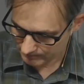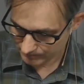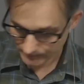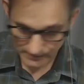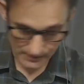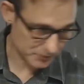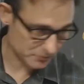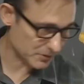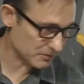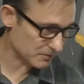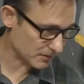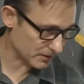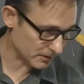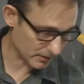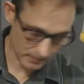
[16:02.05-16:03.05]
That's between
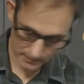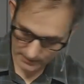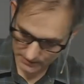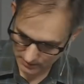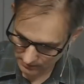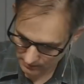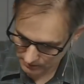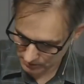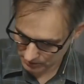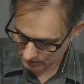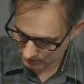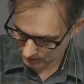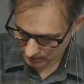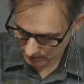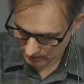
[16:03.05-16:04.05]
the Greeks and
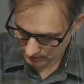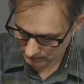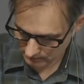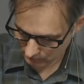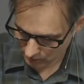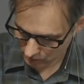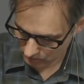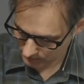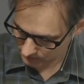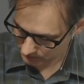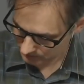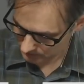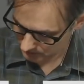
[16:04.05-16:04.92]
the Romans.